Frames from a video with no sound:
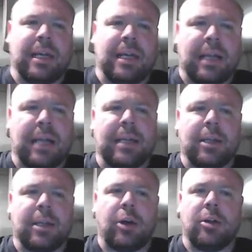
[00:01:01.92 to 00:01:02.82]
in the
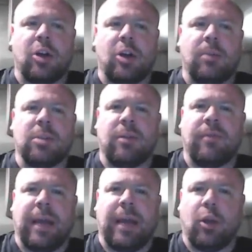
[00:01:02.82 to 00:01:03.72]
Atlantic now in terms
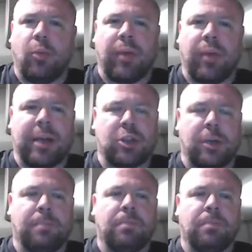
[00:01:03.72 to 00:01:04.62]
of low
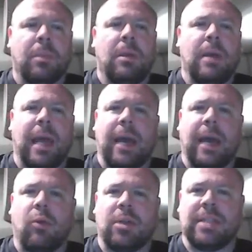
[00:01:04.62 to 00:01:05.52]
pressure.
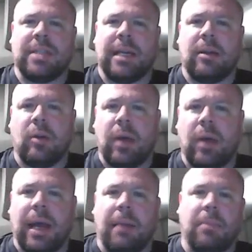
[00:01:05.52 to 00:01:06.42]
We're seeing
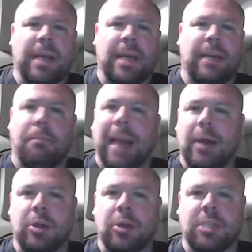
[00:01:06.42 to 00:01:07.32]
kind of
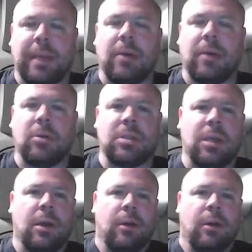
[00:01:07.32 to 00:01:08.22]
milder
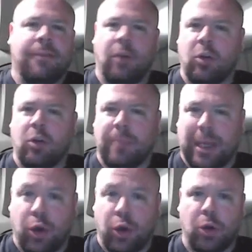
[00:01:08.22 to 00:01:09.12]
spells followed by
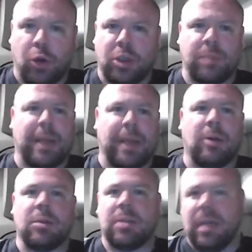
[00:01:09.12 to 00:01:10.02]
cooler
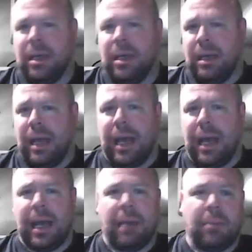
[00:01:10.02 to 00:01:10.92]
spells.
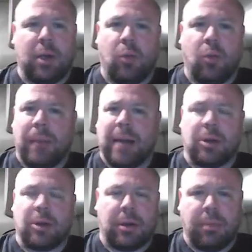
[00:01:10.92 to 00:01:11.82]
You know,
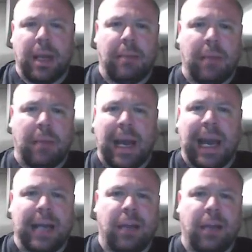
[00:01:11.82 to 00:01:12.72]
milder
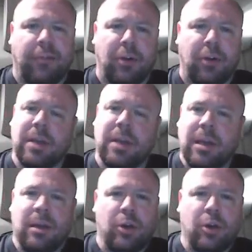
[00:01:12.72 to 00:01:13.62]
ahead of the front,
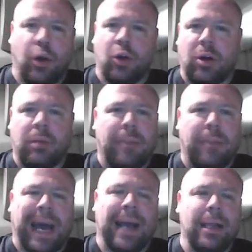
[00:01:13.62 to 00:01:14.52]
cooler
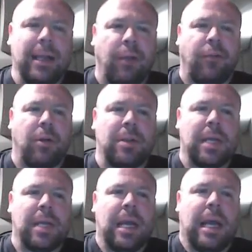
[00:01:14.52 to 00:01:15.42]
behind the
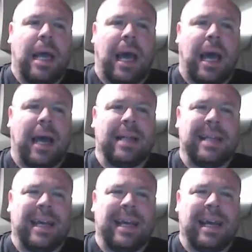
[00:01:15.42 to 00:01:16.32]
front. And,
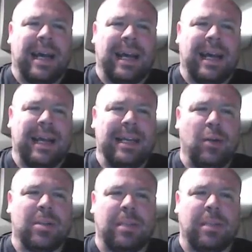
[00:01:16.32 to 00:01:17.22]
you
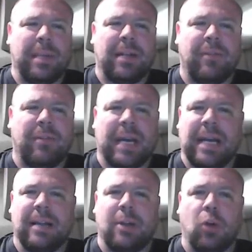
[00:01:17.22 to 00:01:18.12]
know, it's a bit of a
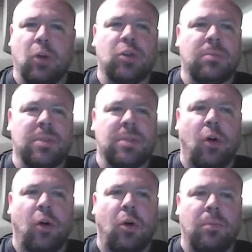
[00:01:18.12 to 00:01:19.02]
kind of doldrums of
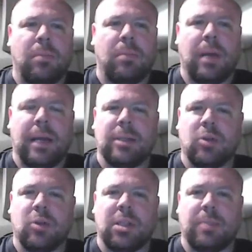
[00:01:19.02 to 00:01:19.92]
autumn,
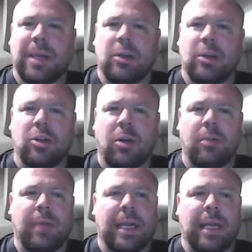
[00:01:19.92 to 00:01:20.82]
so to speak. There's
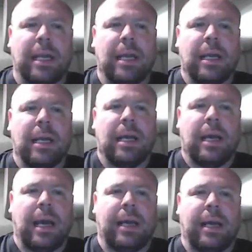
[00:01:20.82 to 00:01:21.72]
nothing really
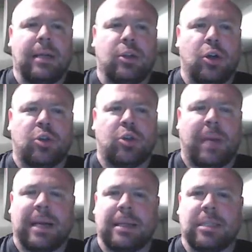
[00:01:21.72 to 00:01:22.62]
too
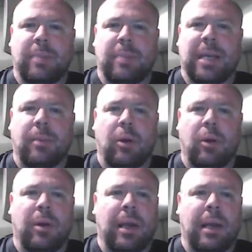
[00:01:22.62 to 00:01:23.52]
dramatic to speak
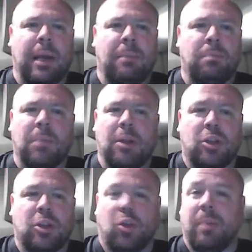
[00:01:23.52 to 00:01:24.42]
about.
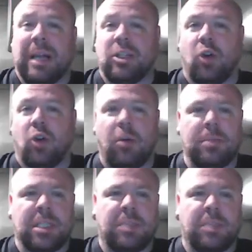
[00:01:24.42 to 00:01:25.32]
There's no big
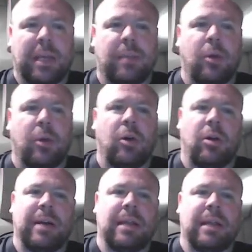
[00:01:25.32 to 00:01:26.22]
storms to speak about
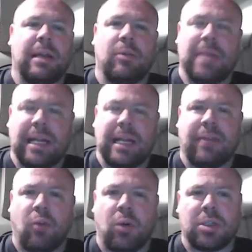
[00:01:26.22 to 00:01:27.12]
or anything. We did,
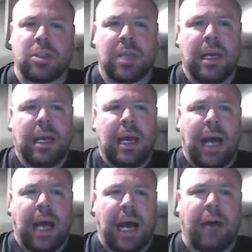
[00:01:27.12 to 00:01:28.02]
of course,
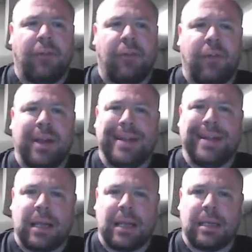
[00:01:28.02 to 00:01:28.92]
have
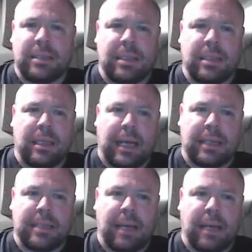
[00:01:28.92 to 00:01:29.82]
Nicholas
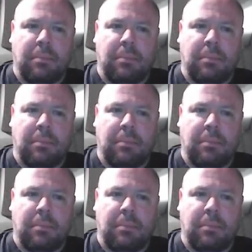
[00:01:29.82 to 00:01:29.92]
that